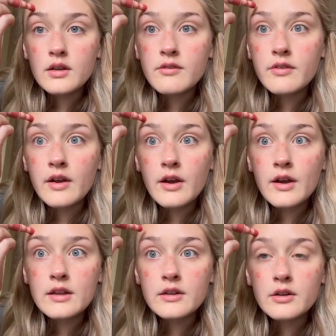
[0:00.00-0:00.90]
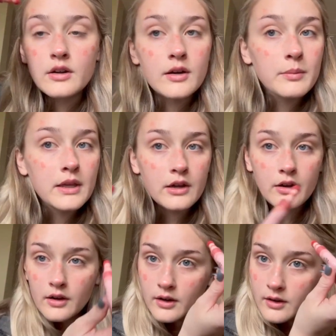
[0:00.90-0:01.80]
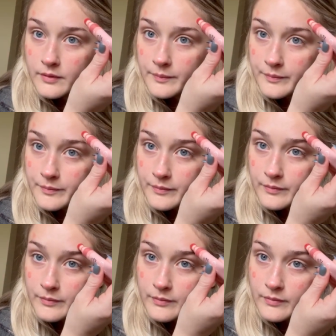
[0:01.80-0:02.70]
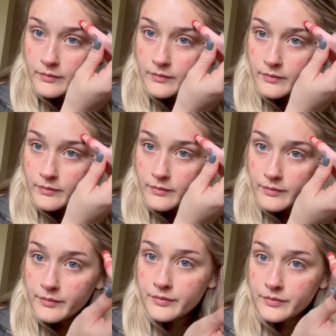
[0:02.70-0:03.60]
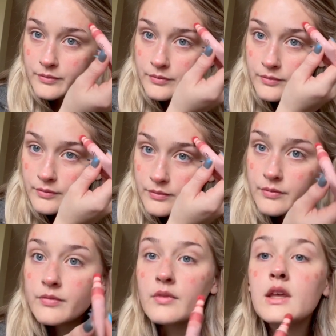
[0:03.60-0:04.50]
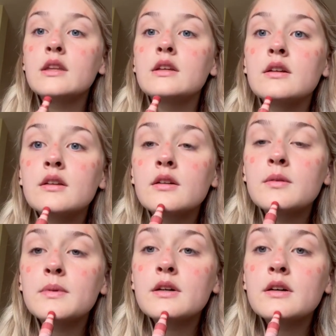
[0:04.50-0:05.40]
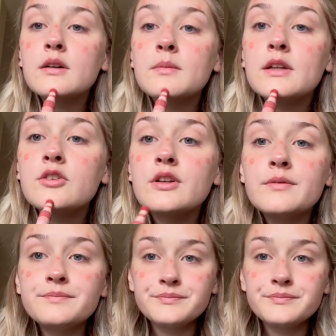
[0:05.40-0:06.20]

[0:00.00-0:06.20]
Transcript: very little up here, and then a little bit on my chin.